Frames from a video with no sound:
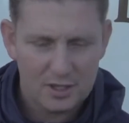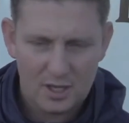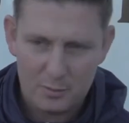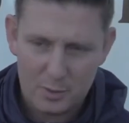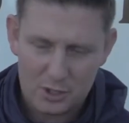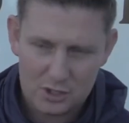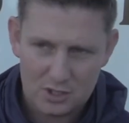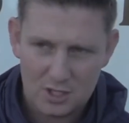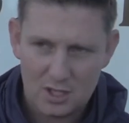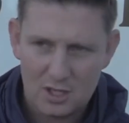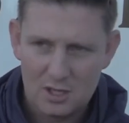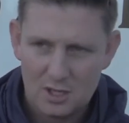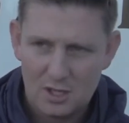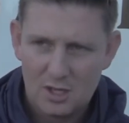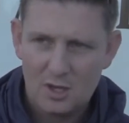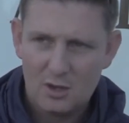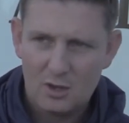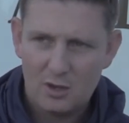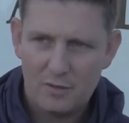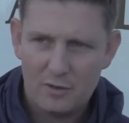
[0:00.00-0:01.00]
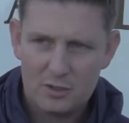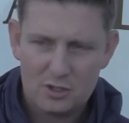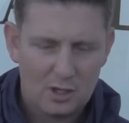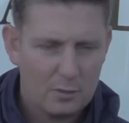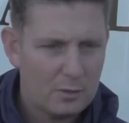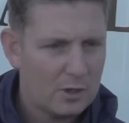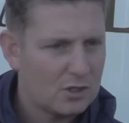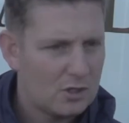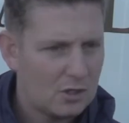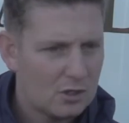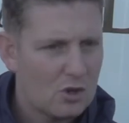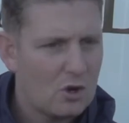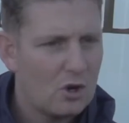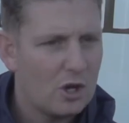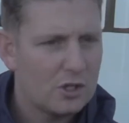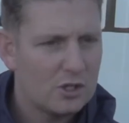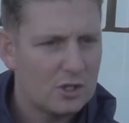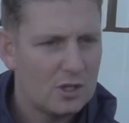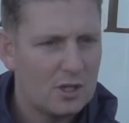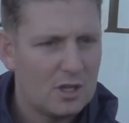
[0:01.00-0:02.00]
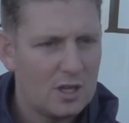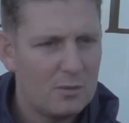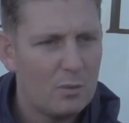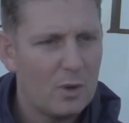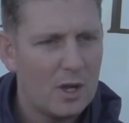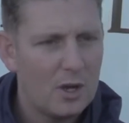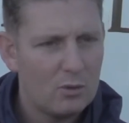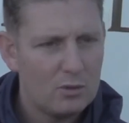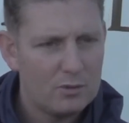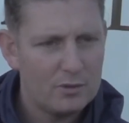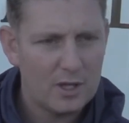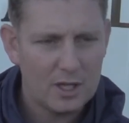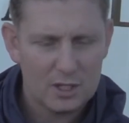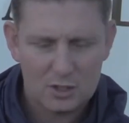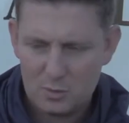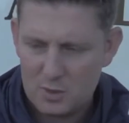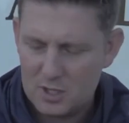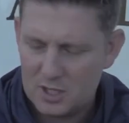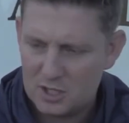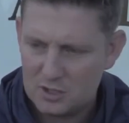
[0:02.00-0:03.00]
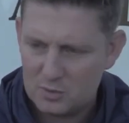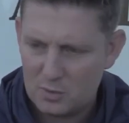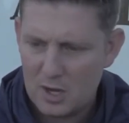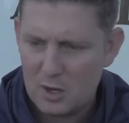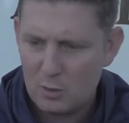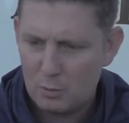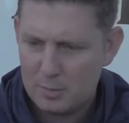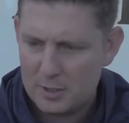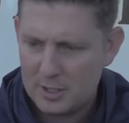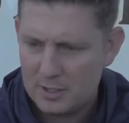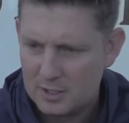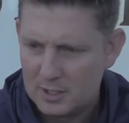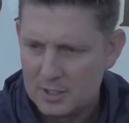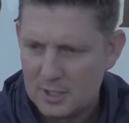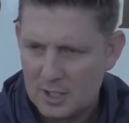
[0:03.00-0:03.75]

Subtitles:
and I wish the Scottish team well next week as well, but